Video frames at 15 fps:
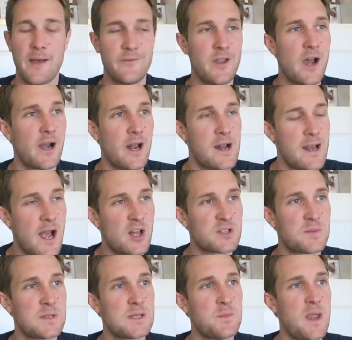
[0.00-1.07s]
I've got an
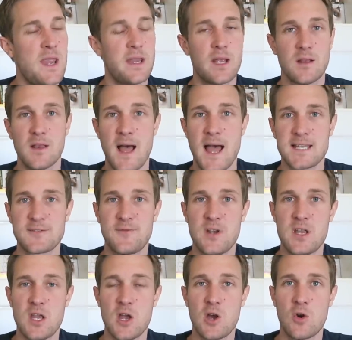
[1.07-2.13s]
announcement to make. Last
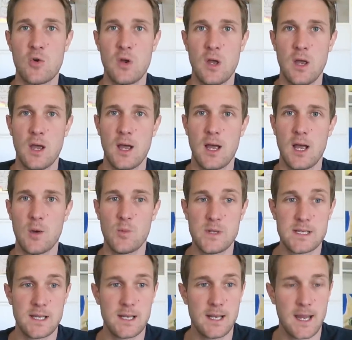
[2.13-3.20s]
video, uh, we
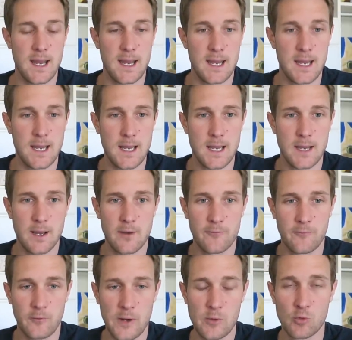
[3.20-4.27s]
did a
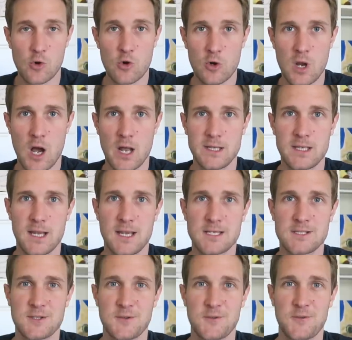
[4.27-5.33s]
free roll
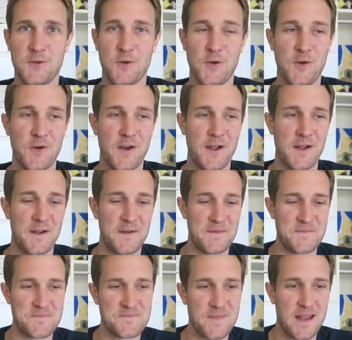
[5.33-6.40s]
contest for
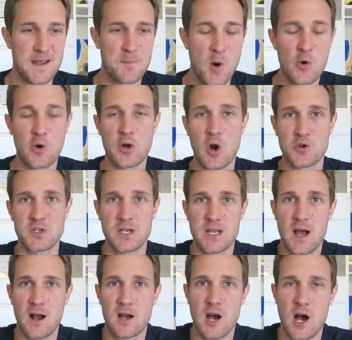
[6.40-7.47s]
um,
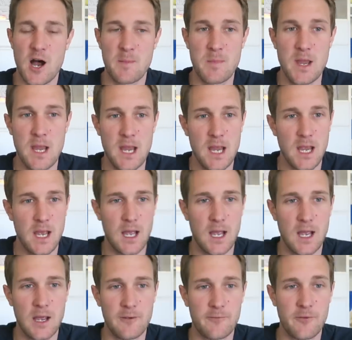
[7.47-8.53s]
pokercoaching.com
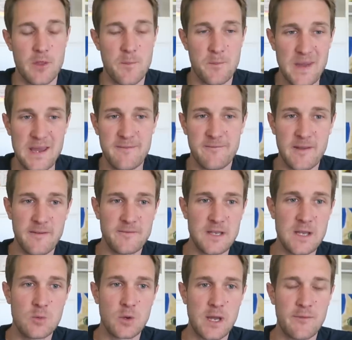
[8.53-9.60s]
uh, for the Big
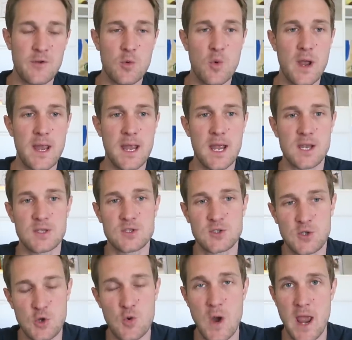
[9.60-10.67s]
50. We're giving away
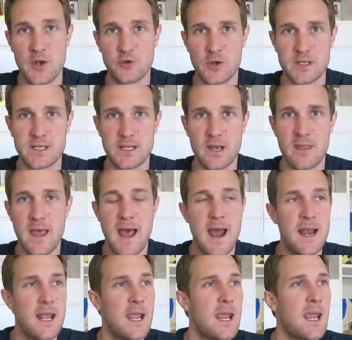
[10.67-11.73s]
two entrants into
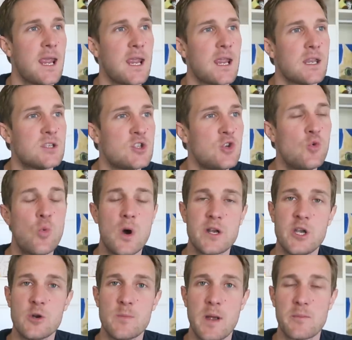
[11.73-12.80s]
that and two
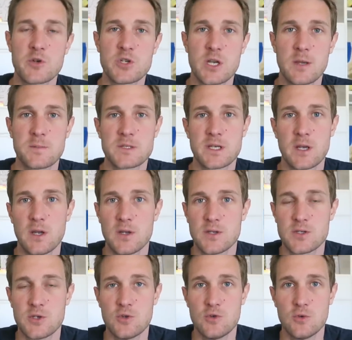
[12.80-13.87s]
one-year memberships
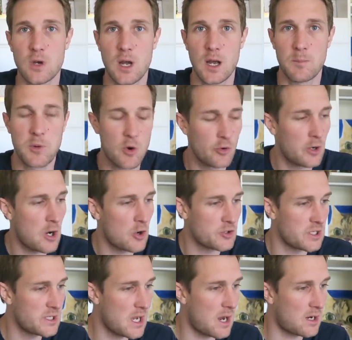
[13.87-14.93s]
to uh,
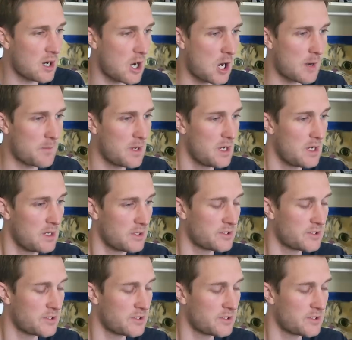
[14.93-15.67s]
pokercoaching.com.